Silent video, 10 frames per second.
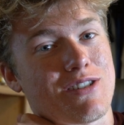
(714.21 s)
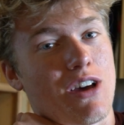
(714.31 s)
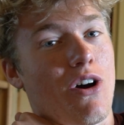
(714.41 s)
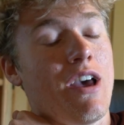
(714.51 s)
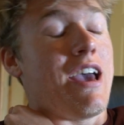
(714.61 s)

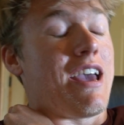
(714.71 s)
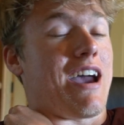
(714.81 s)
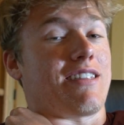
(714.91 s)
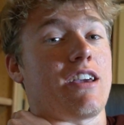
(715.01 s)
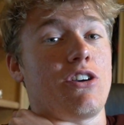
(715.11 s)
So
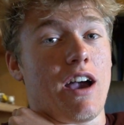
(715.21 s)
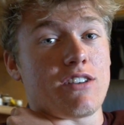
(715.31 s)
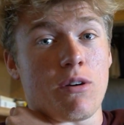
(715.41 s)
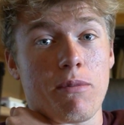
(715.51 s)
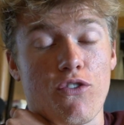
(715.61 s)
yeah, thank you
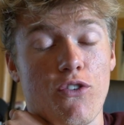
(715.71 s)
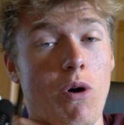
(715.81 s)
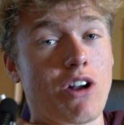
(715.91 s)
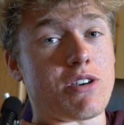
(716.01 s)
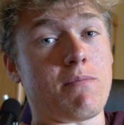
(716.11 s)
guys so much for
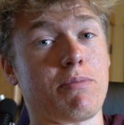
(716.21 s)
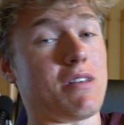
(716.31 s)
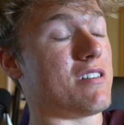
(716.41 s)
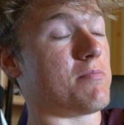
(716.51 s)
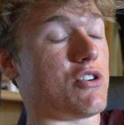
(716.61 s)
watching.
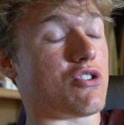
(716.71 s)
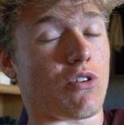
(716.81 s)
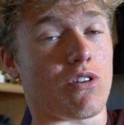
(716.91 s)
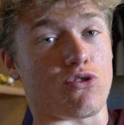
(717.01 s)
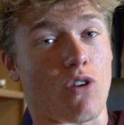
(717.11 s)
Please be
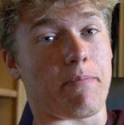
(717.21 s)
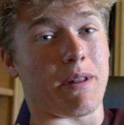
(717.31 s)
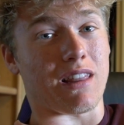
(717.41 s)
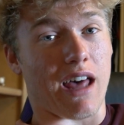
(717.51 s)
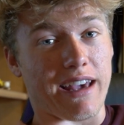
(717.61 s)
sure to drop a
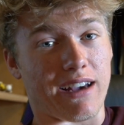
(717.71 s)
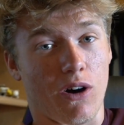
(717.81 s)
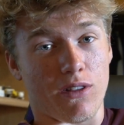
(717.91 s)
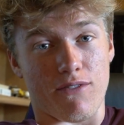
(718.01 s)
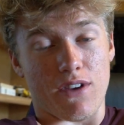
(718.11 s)
like
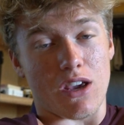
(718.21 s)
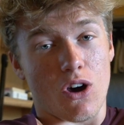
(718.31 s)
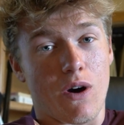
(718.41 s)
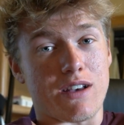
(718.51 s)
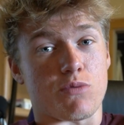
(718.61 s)
on the
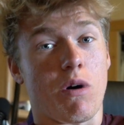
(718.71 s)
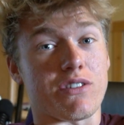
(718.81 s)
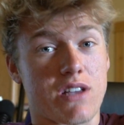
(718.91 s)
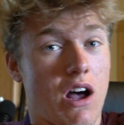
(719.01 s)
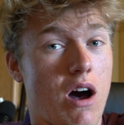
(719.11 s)
video as well
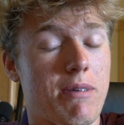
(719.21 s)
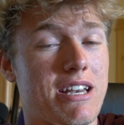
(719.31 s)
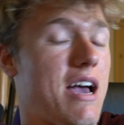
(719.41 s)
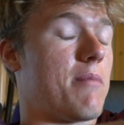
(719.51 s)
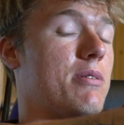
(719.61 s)
as a
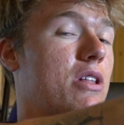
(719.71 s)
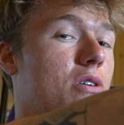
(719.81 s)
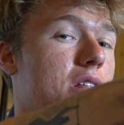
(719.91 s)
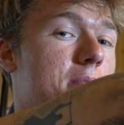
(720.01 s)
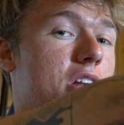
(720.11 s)
comment down
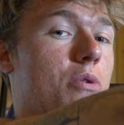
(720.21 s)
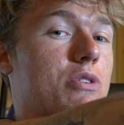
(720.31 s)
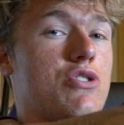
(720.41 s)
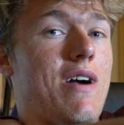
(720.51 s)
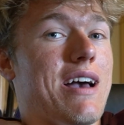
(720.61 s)
below. Let me know
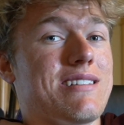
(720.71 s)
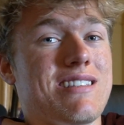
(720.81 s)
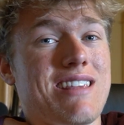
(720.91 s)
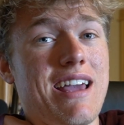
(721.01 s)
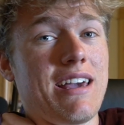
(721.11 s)
what you guys
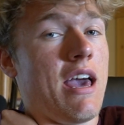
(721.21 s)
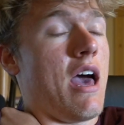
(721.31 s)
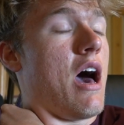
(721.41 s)
think.